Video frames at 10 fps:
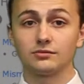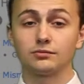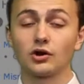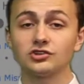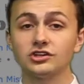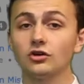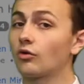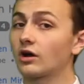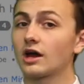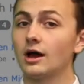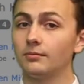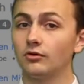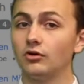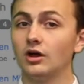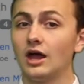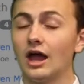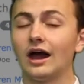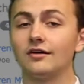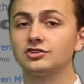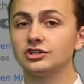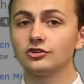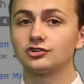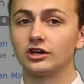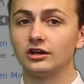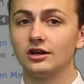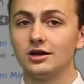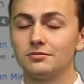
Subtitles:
person or a couple have children,